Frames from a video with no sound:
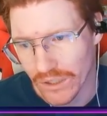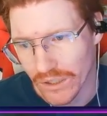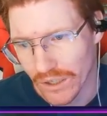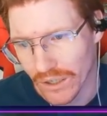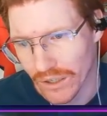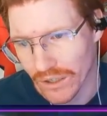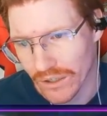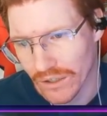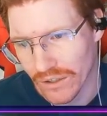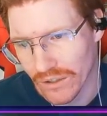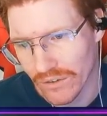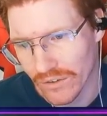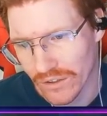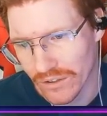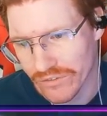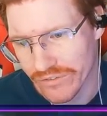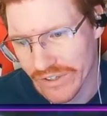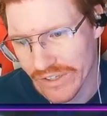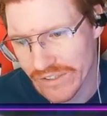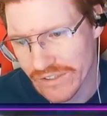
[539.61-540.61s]

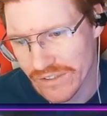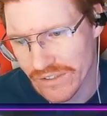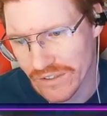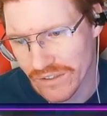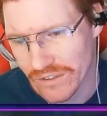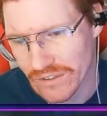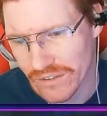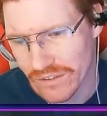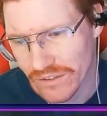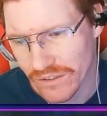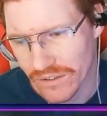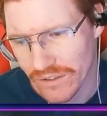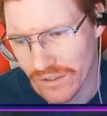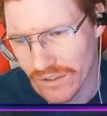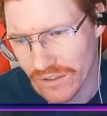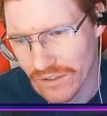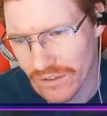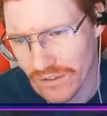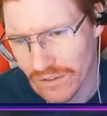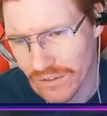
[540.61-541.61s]
Larvesta,
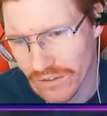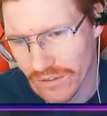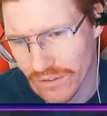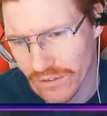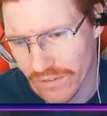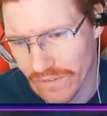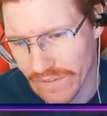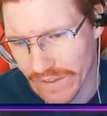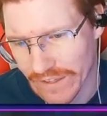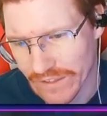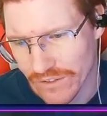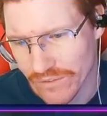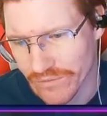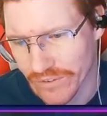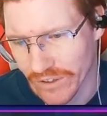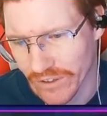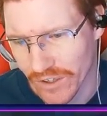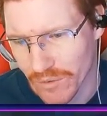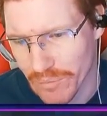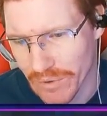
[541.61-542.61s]
that's
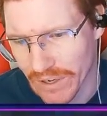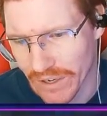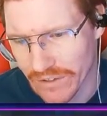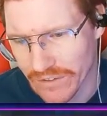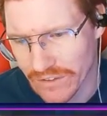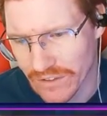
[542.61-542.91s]
very bad.